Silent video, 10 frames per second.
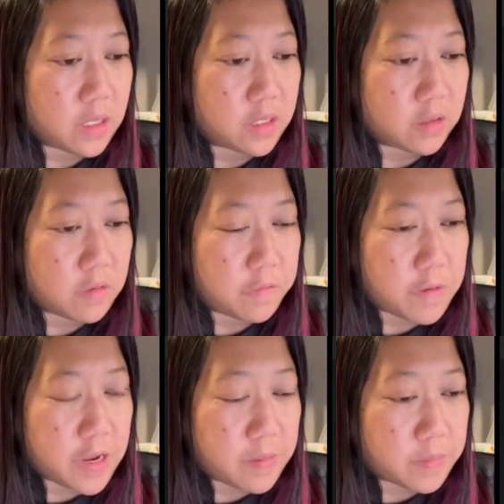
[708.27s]
Let's go to
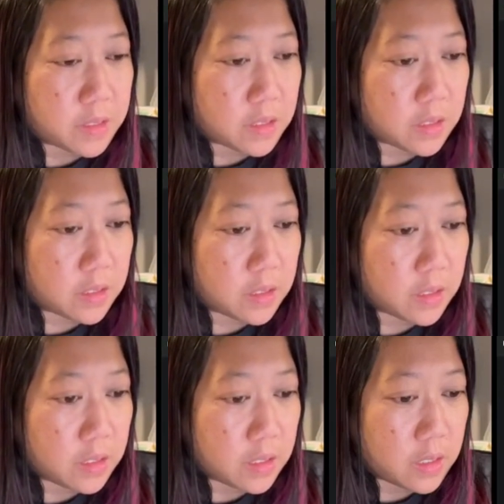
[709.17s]
frames.
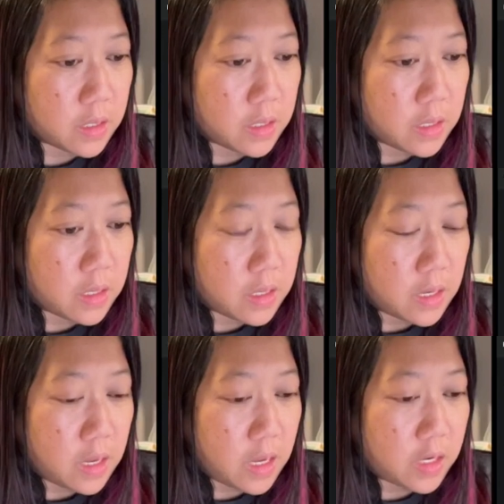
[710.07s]

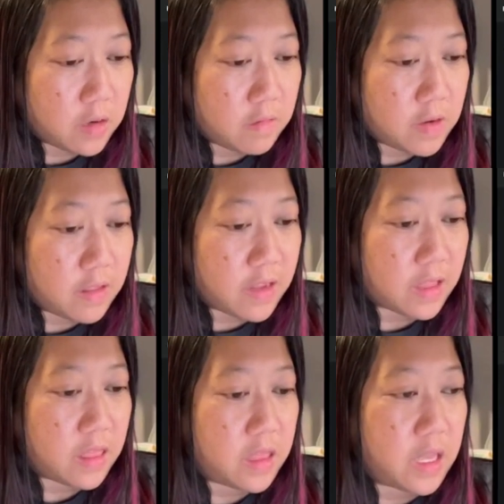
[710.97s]
I could have done like
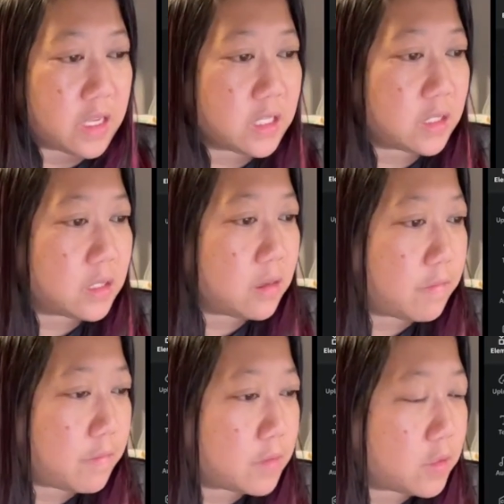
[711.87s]
this,
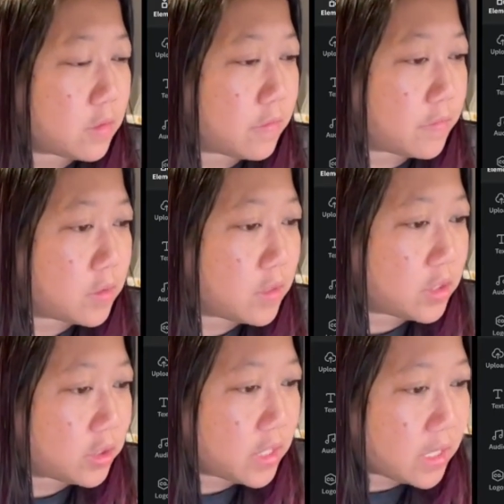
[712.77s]
sort of. So this
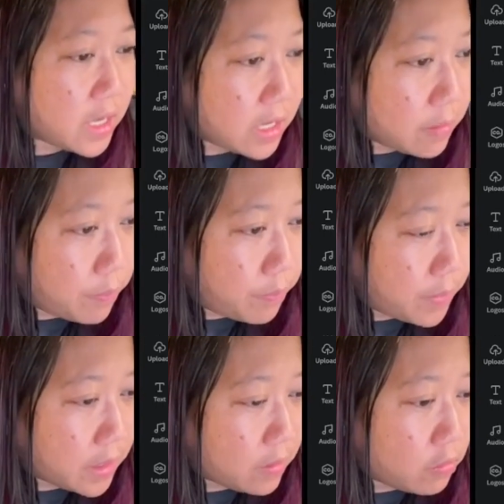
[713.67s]
looks like
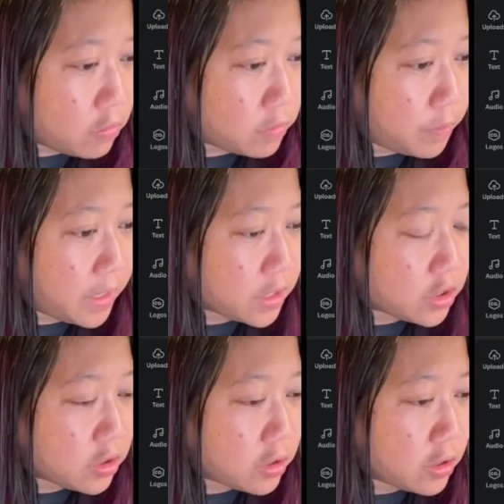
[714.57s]
an old
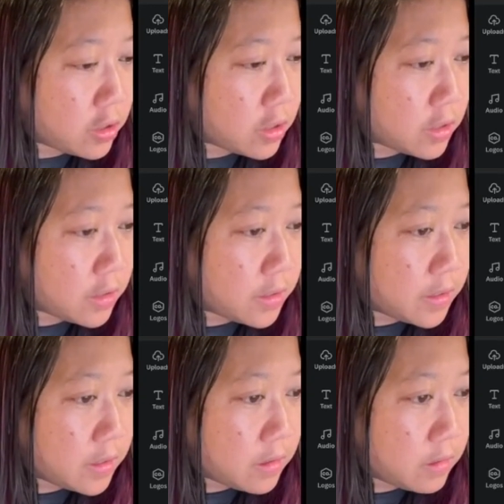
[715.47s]
picture,
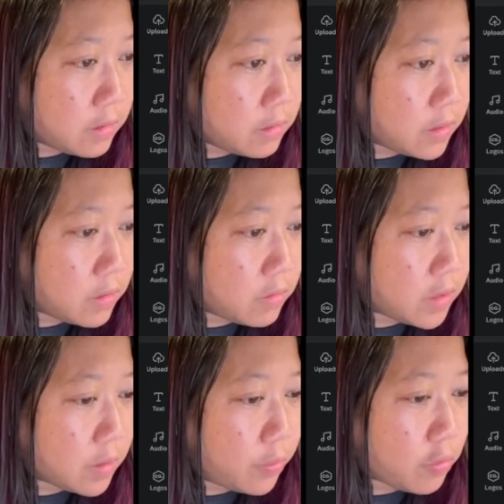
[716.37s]
you know,
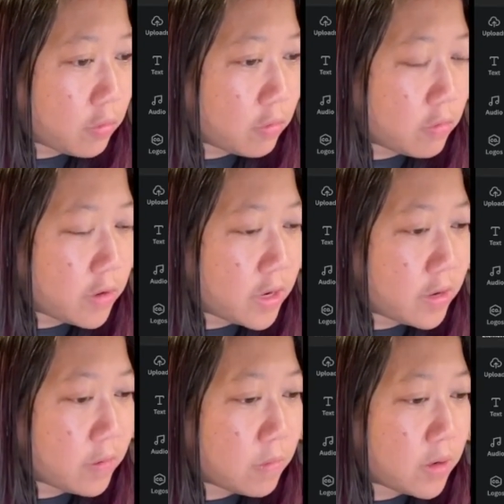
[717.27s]
like a Polaroid
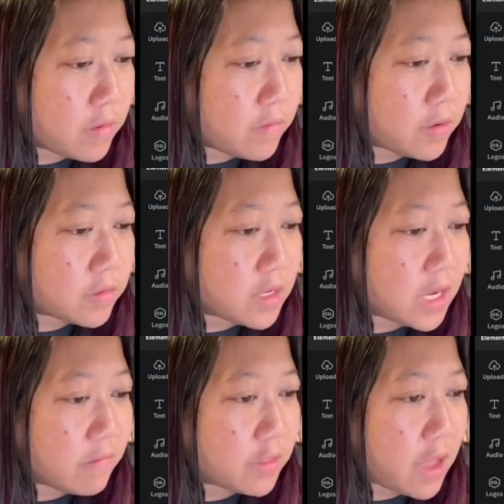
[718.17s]
or whatever it used to
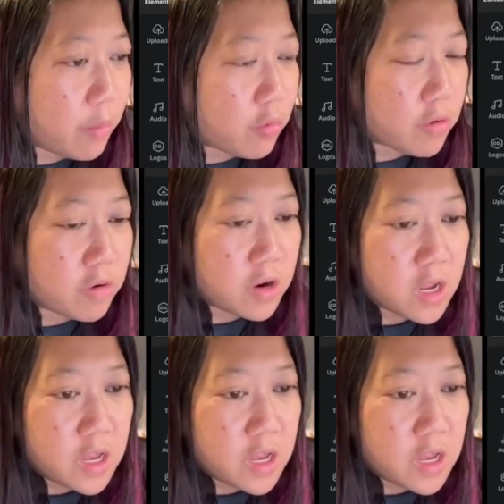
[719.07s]
have with that border.